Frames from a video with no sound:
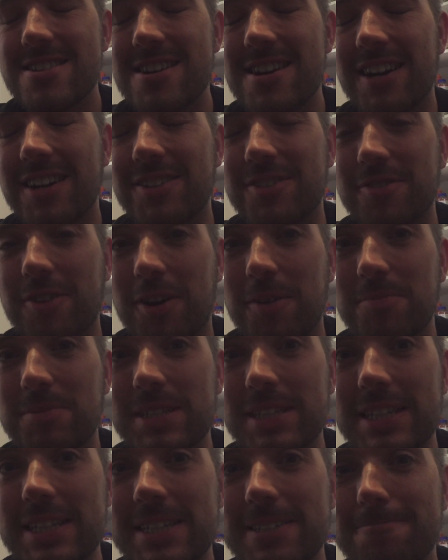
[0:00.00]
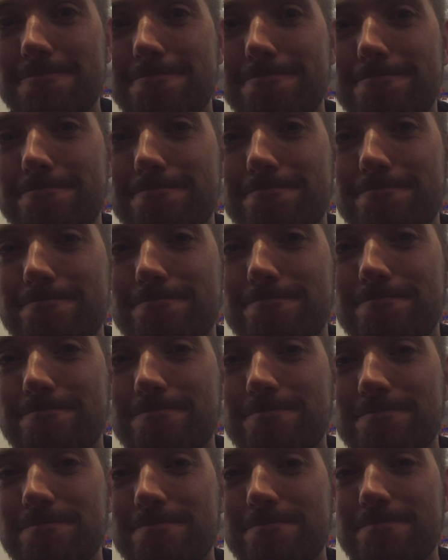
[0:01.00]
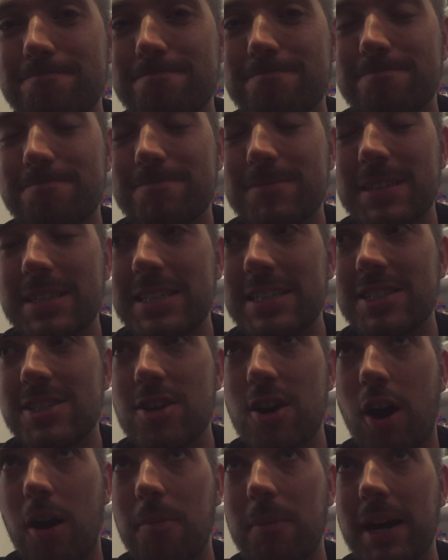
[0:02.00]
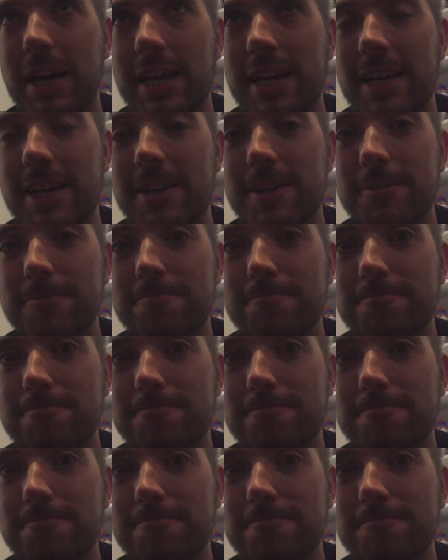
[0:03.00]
I dropped it. This is not my ear.